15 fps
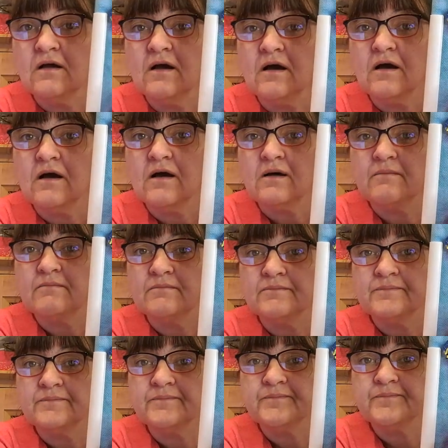
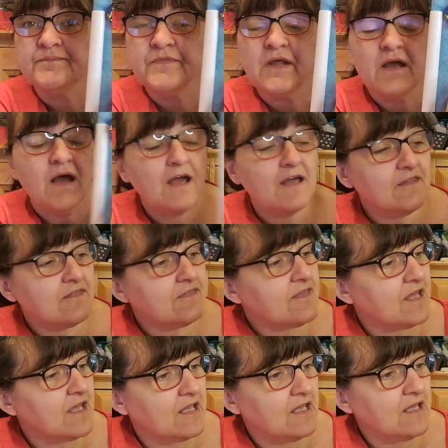I
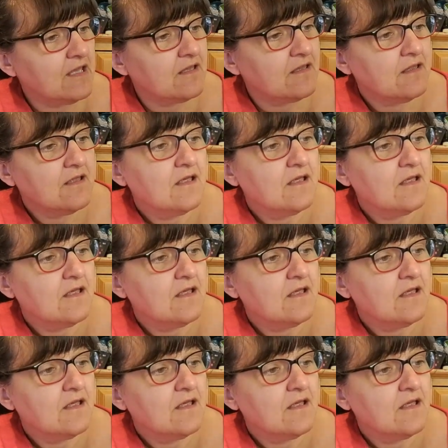think